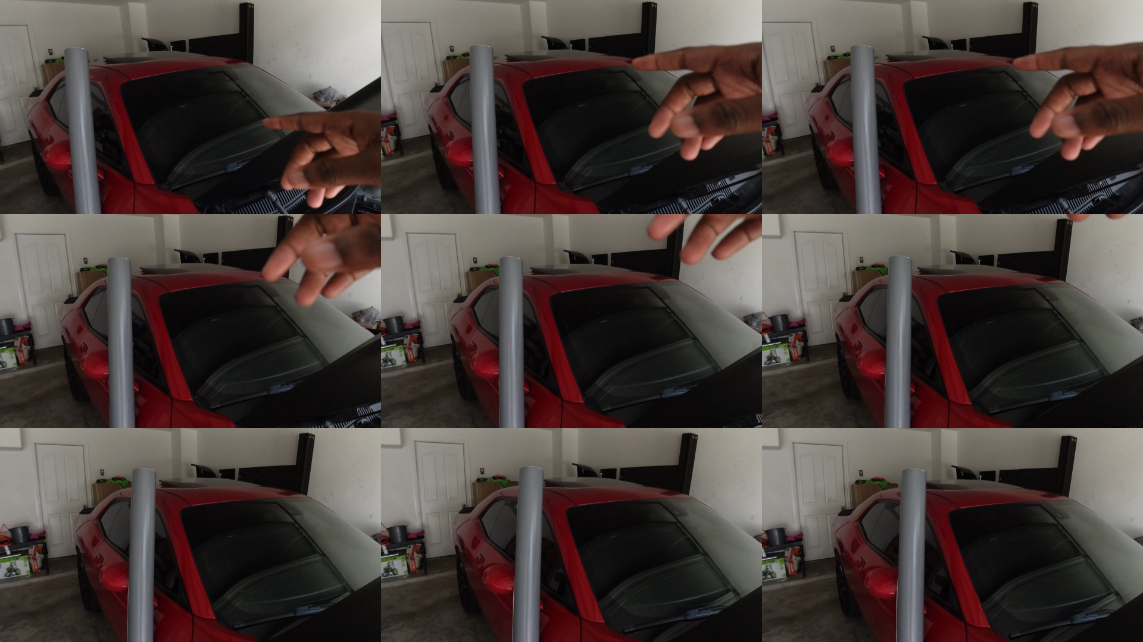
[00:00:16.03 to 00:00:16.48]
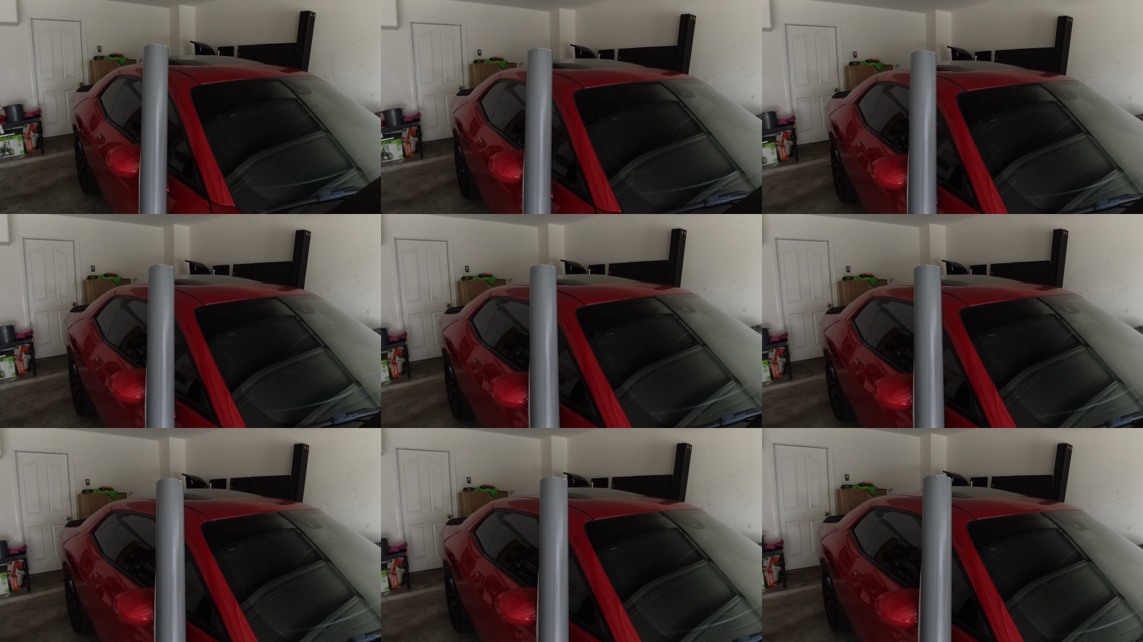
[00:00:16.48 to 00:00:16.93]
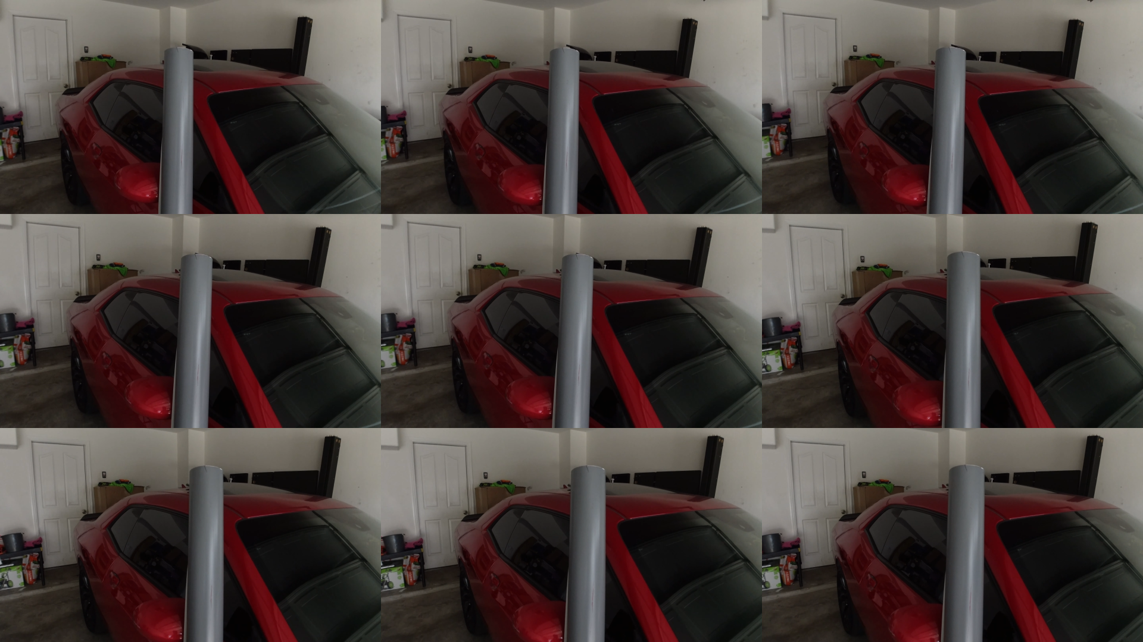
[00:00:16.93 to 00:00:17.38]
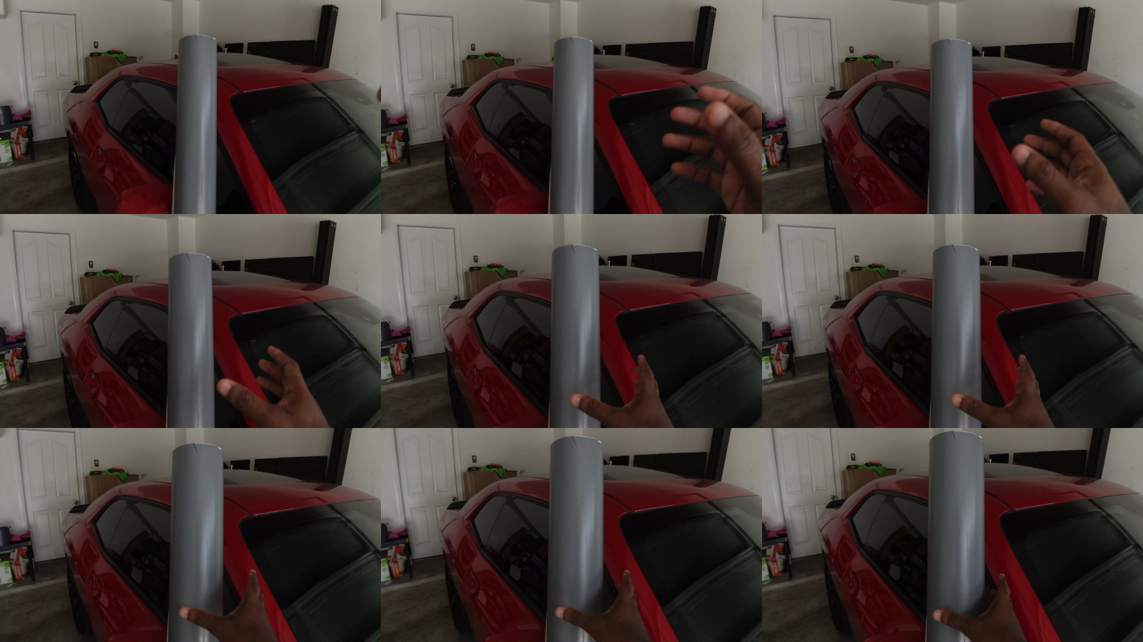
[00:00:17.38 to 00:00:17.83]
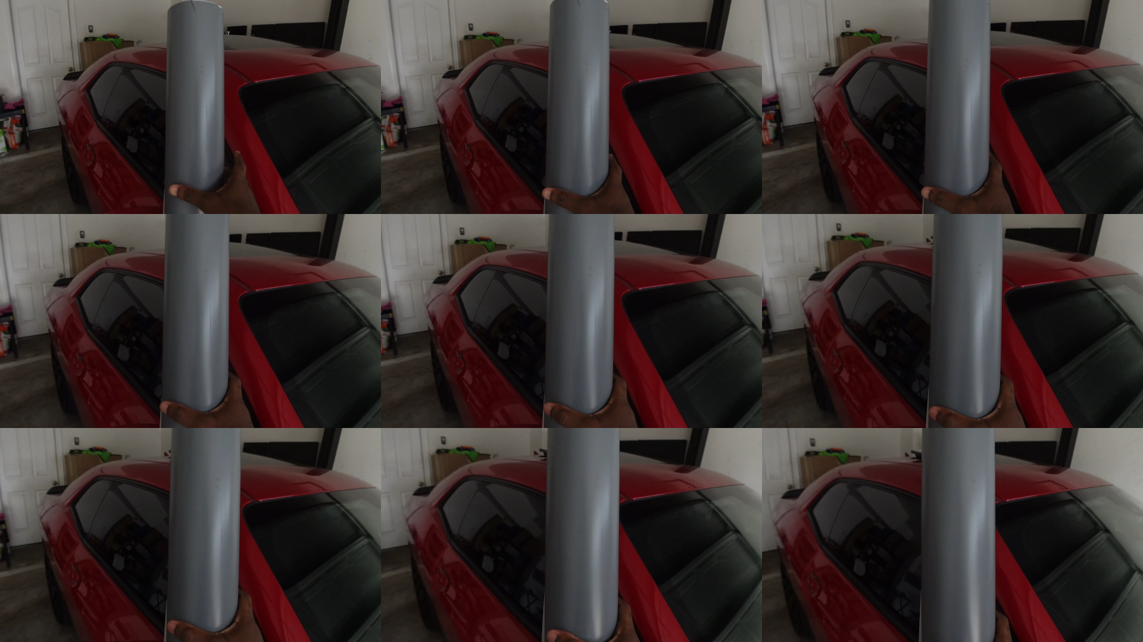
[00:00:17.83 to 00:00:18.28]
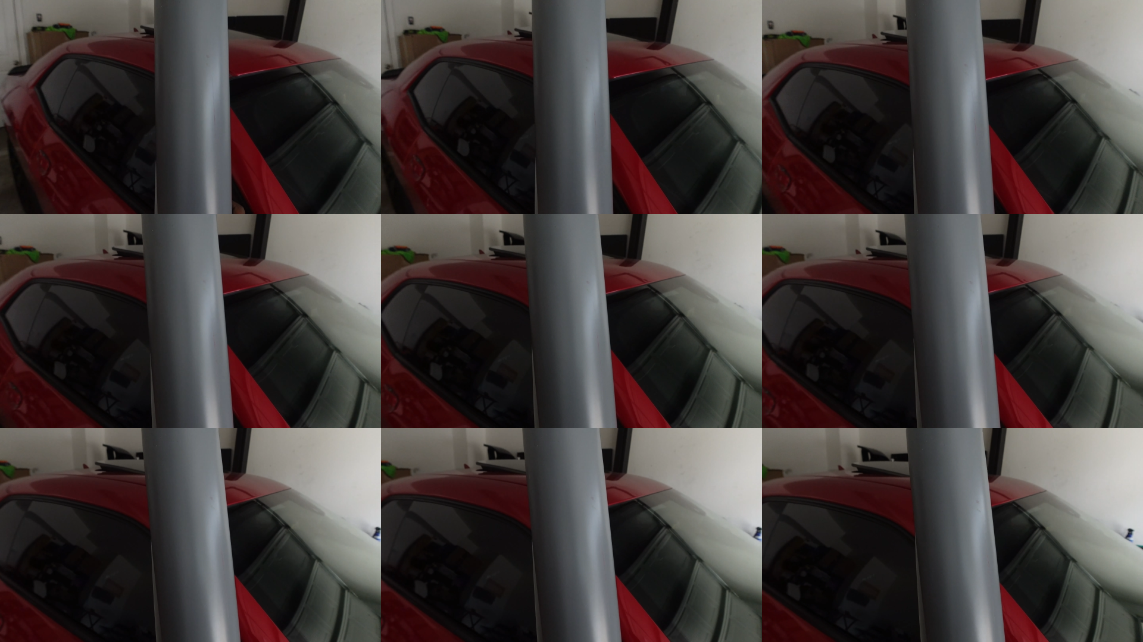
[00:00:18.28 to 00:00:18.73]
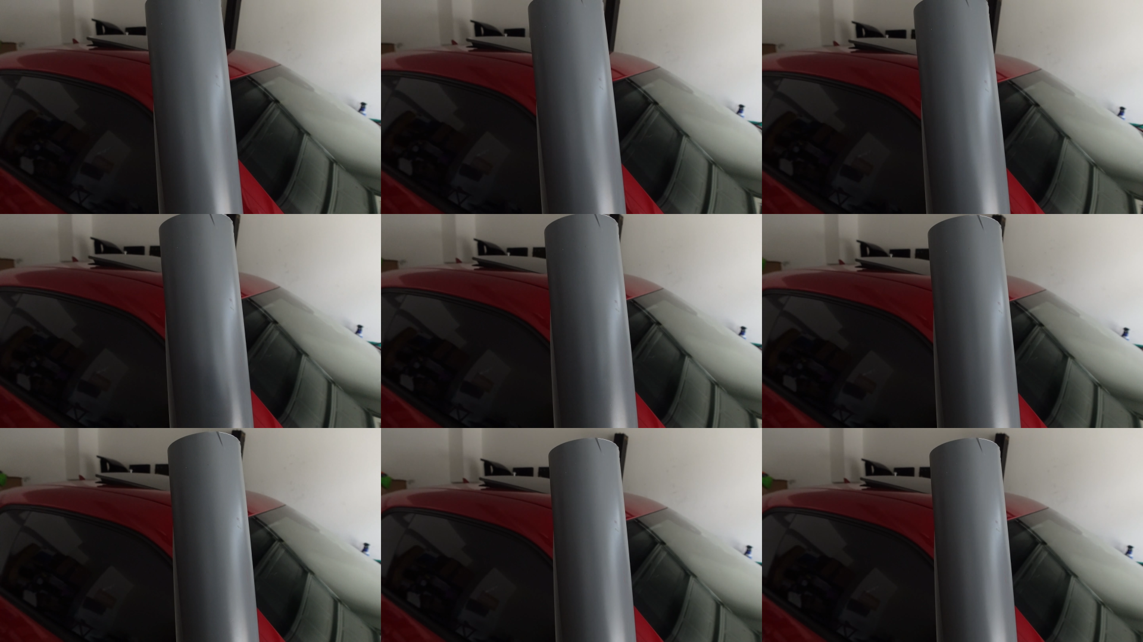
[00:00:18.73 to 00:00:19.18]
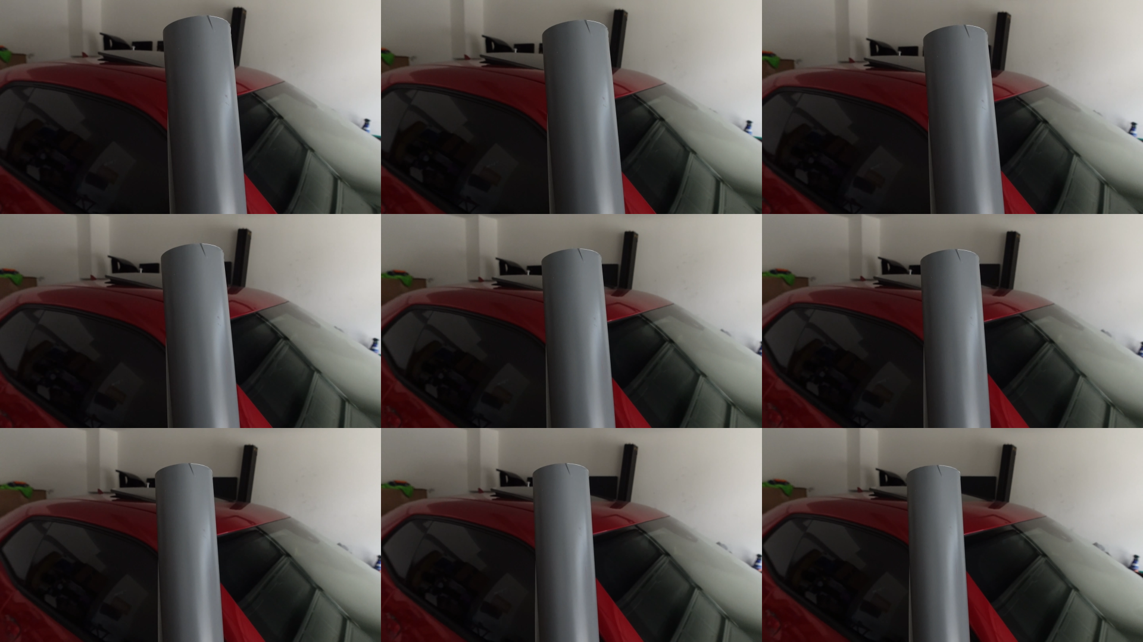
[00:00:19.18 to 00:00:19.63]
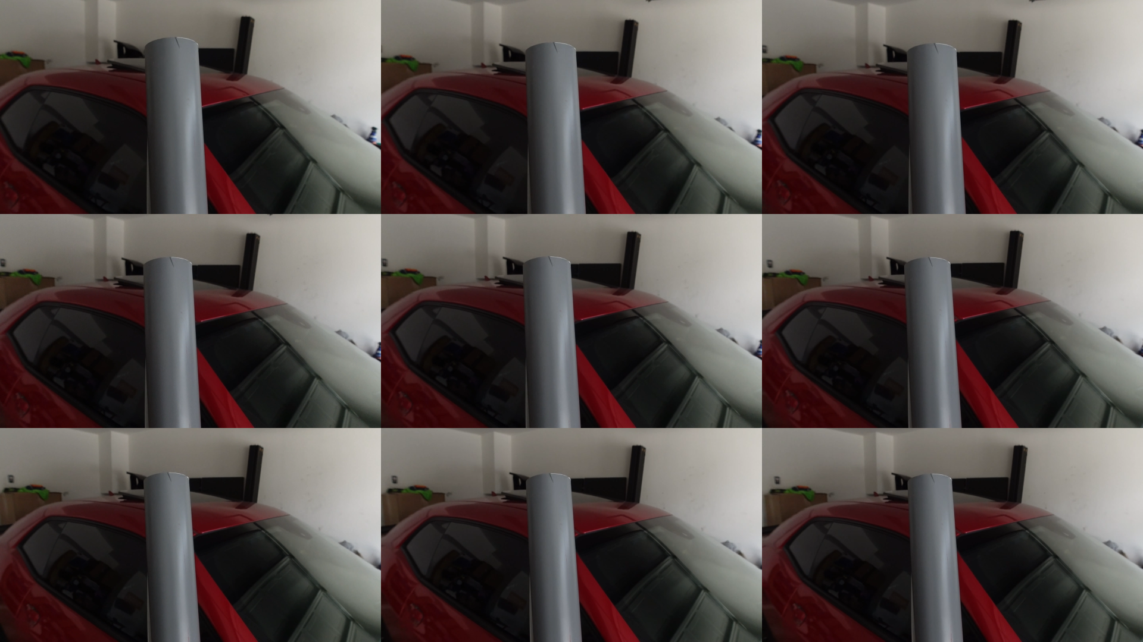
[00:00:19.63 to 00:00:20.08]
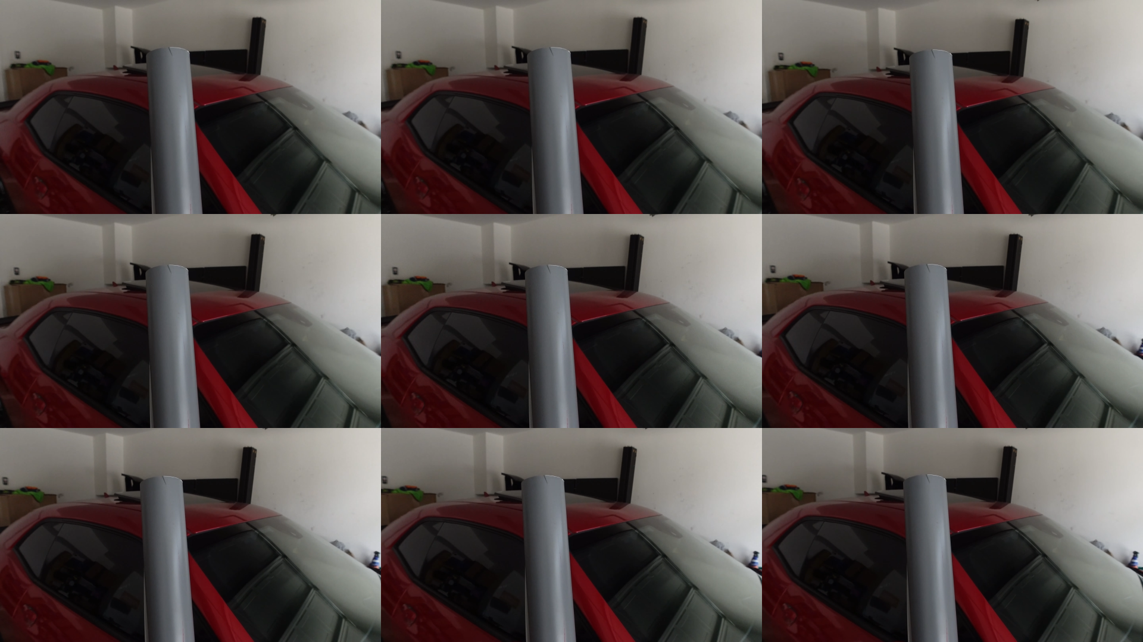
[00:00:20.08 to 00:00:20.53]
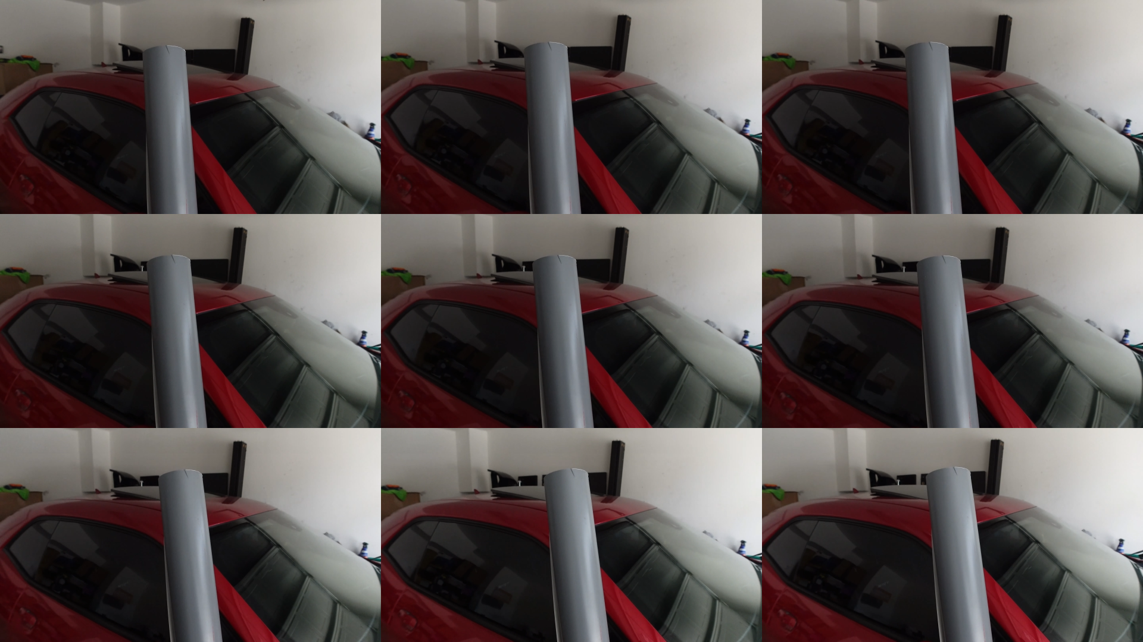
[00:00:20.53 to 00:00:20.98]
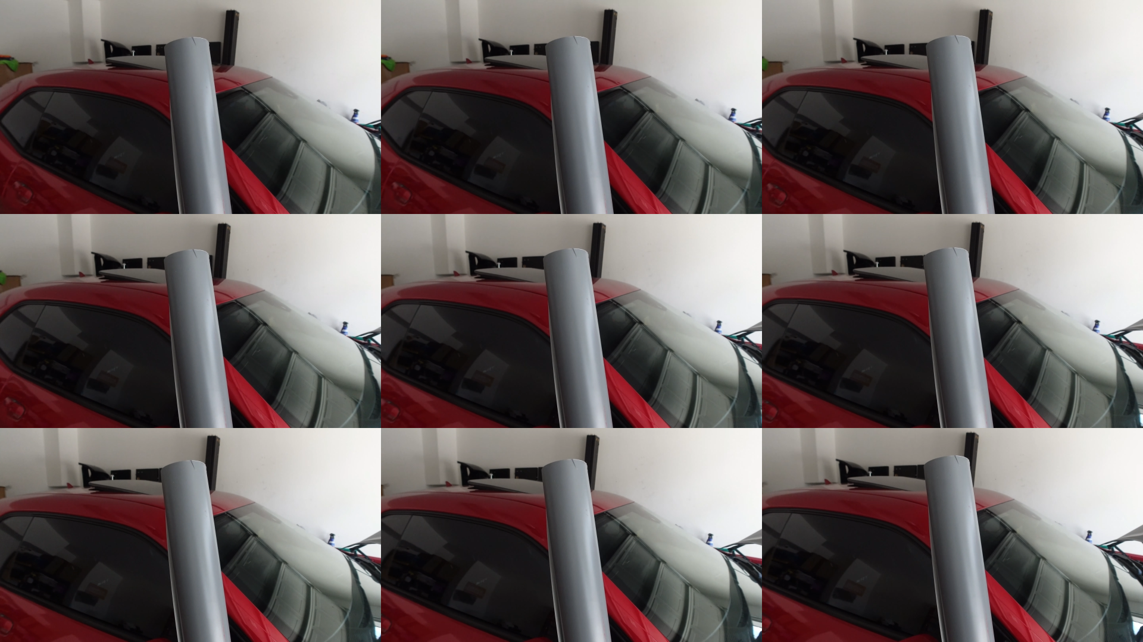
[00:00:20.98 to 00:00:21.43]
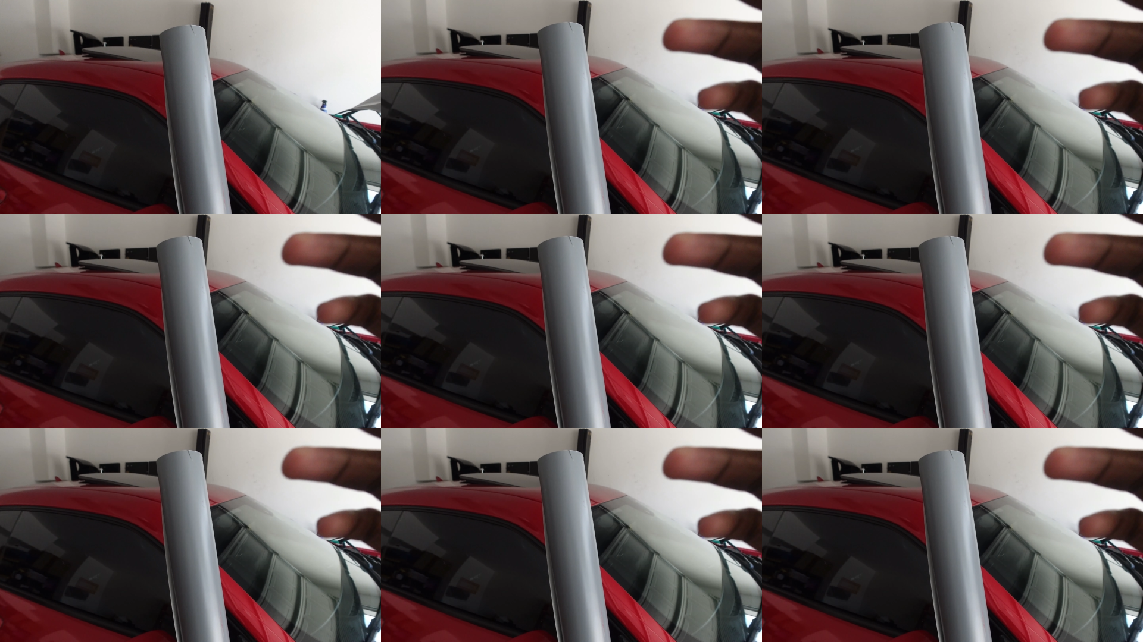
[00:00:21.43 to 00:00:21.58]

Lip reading: (no speaker visible)